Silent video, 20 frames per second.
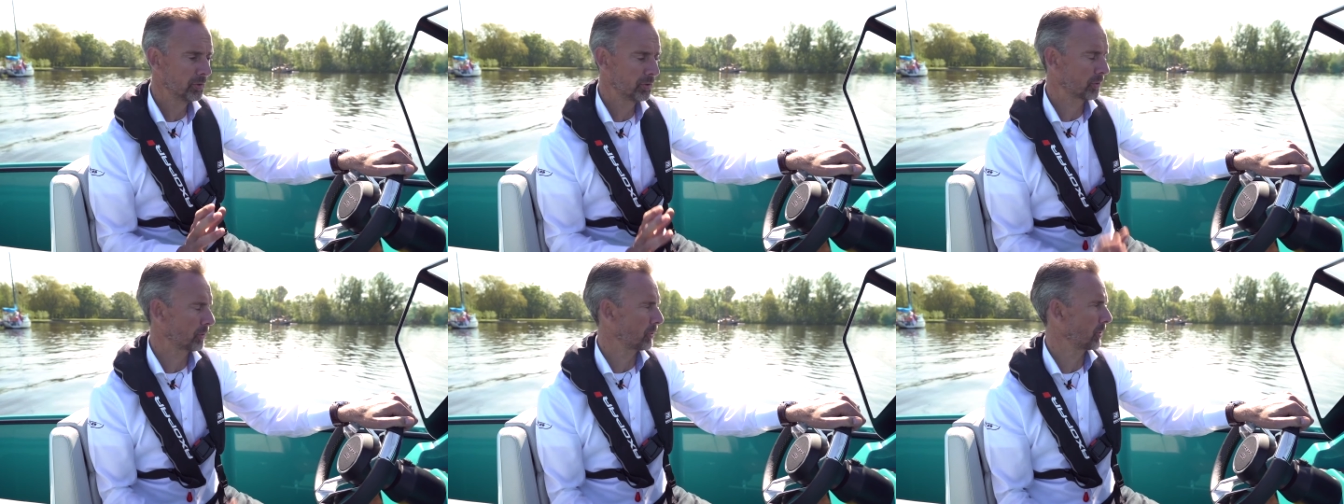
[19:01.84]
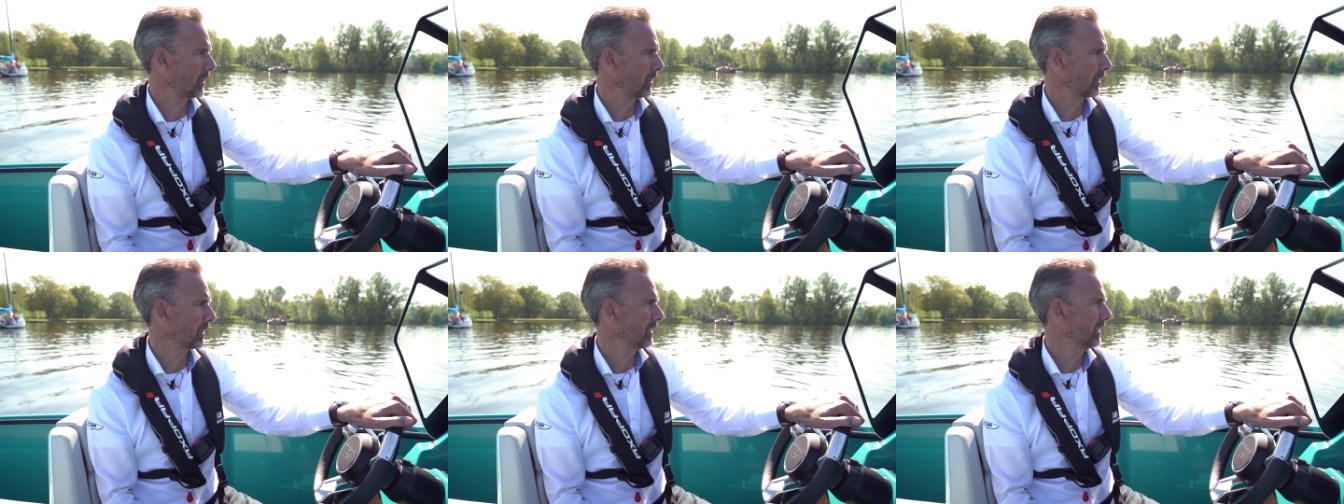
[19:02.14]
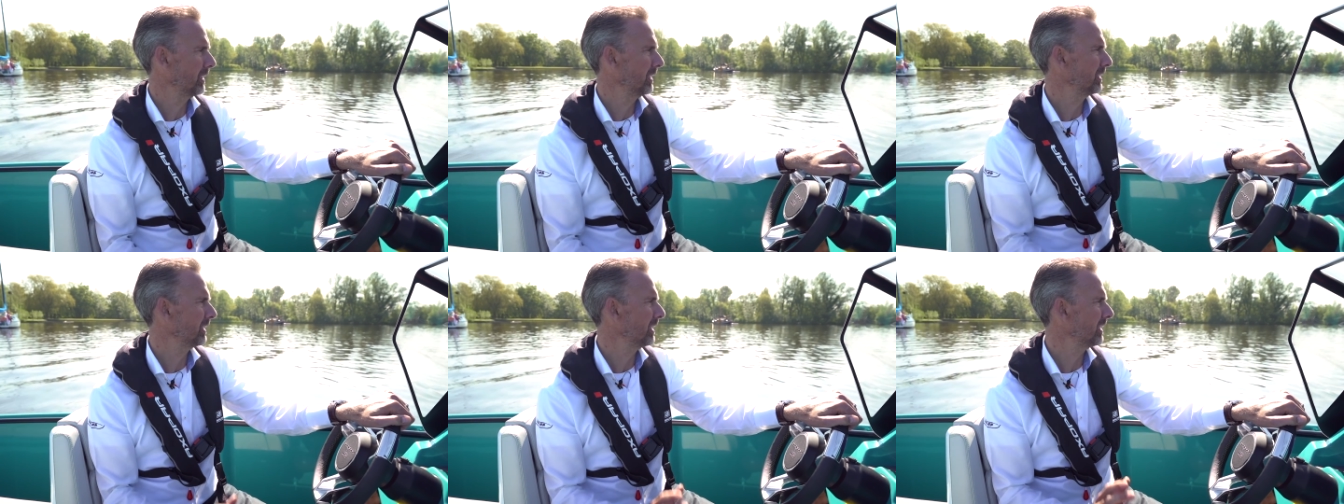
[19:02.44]
torque,
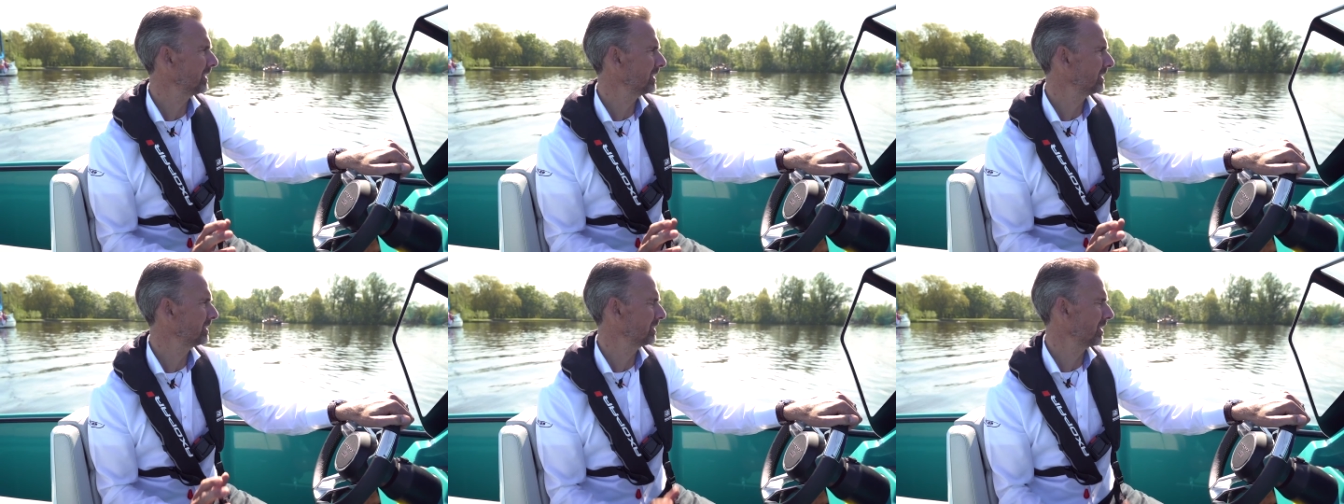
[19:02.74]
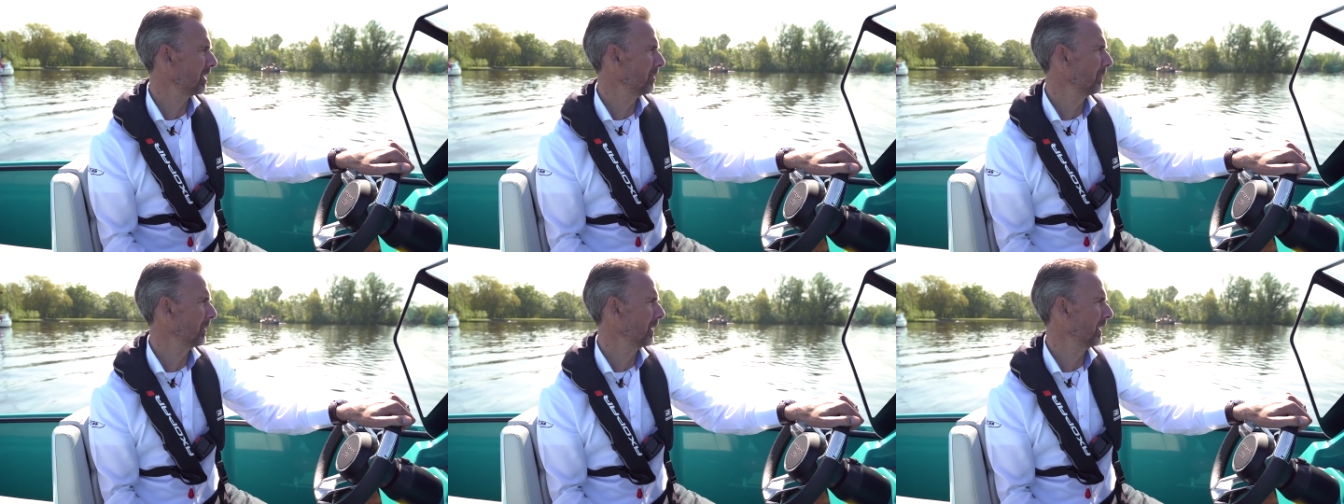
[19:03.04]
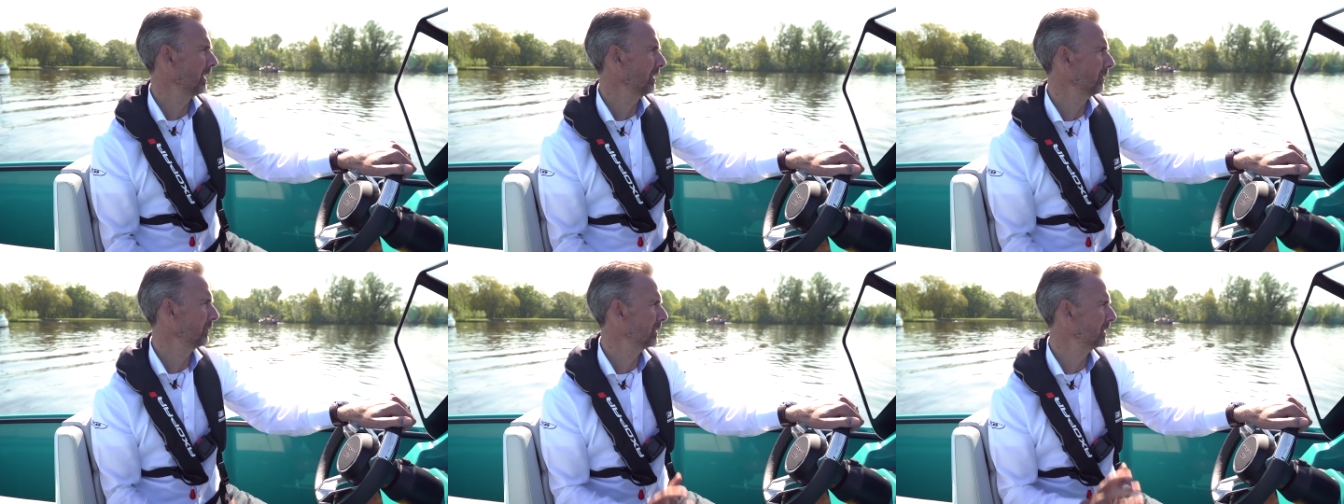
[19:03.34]
and that is
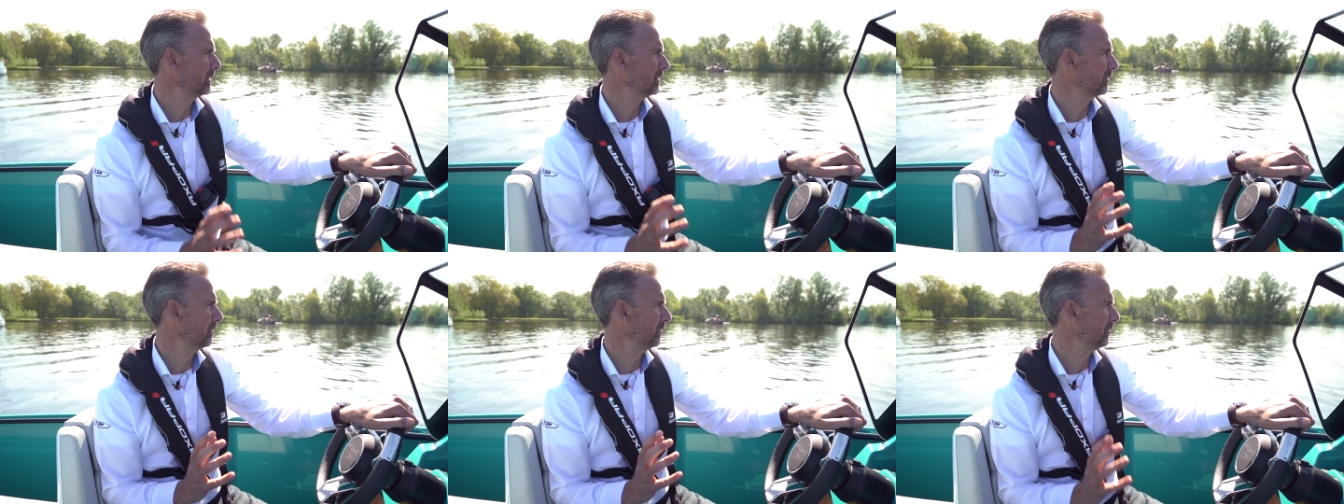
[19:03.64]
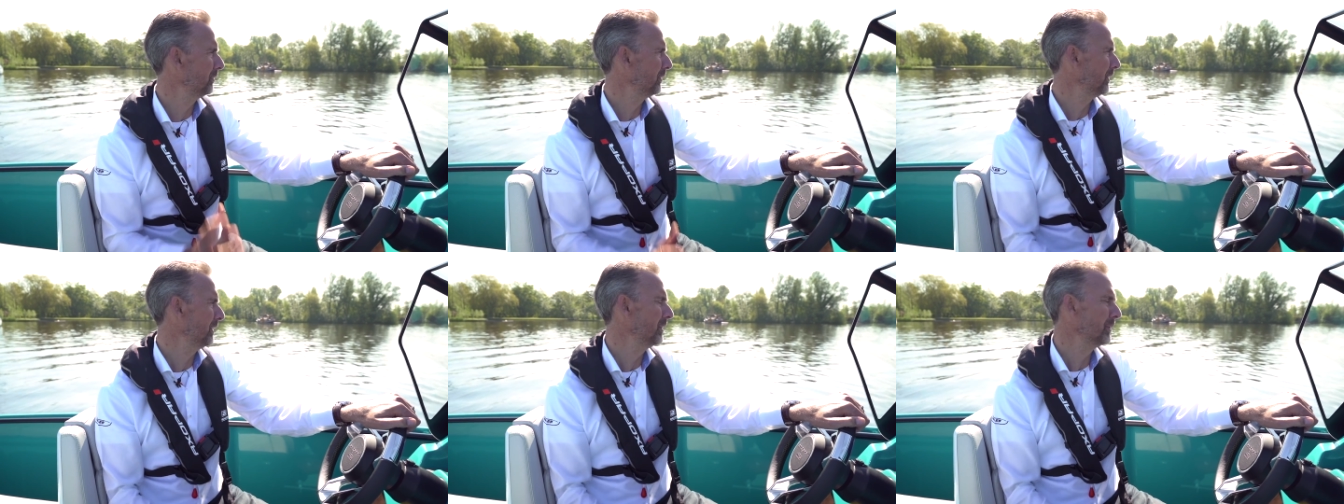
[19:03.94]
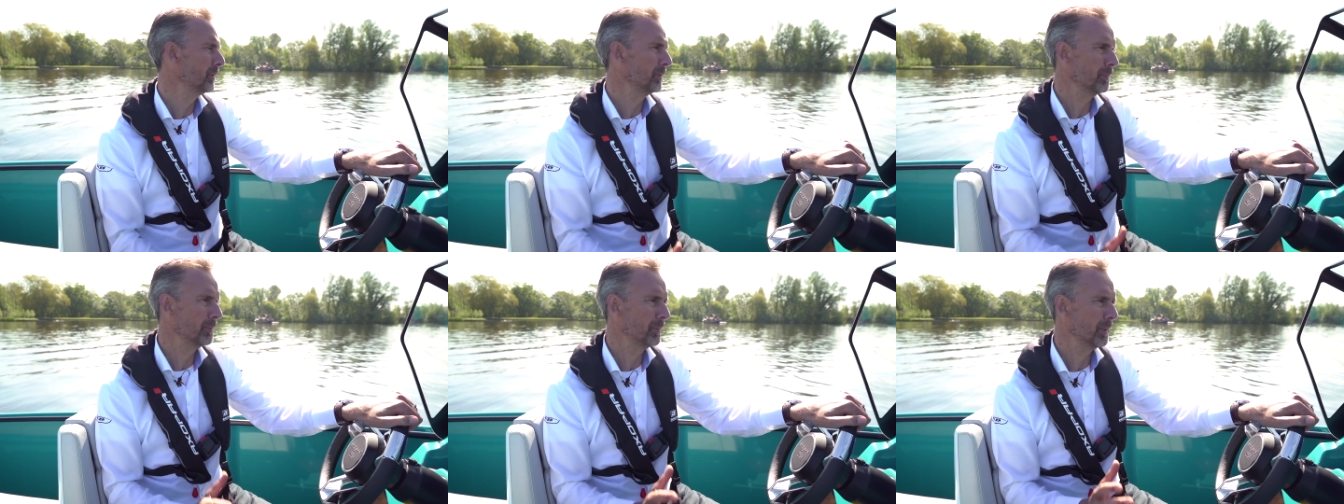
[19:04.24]
something which you
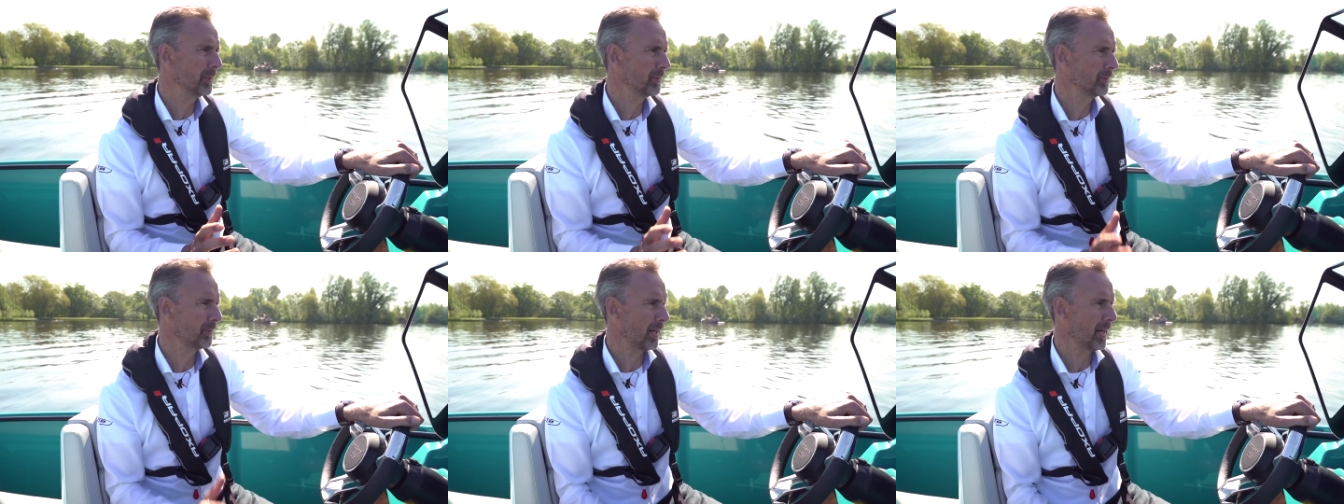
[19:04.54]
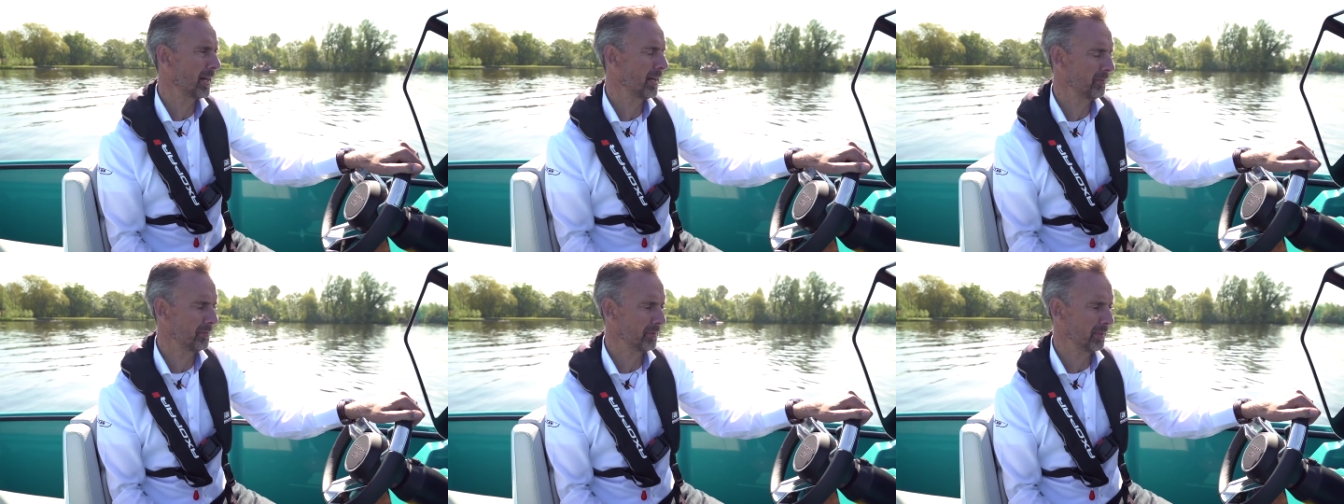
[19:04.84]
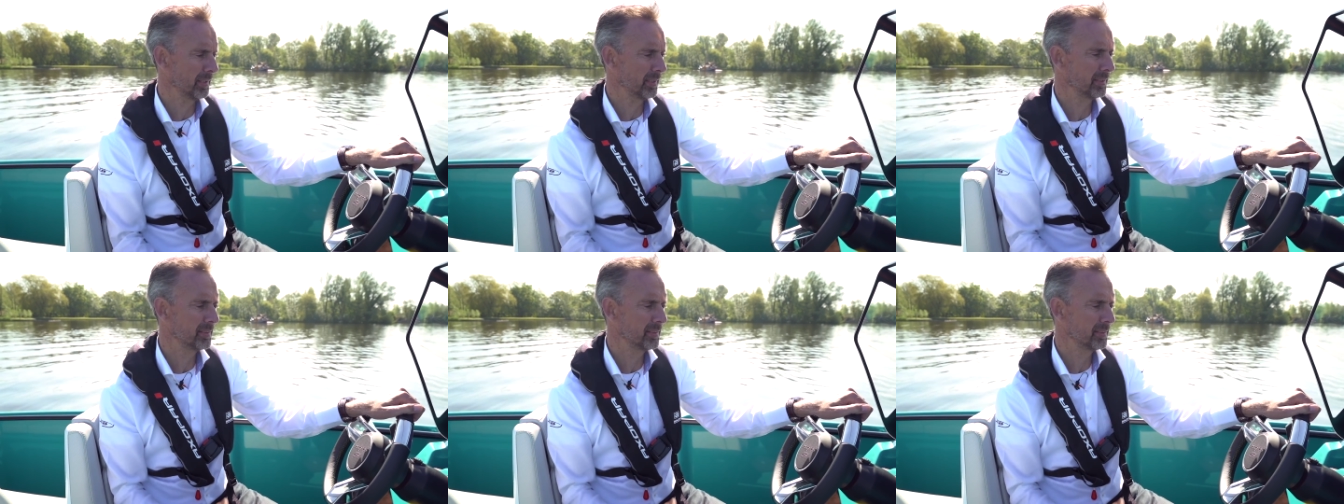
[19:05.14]
feel while driving.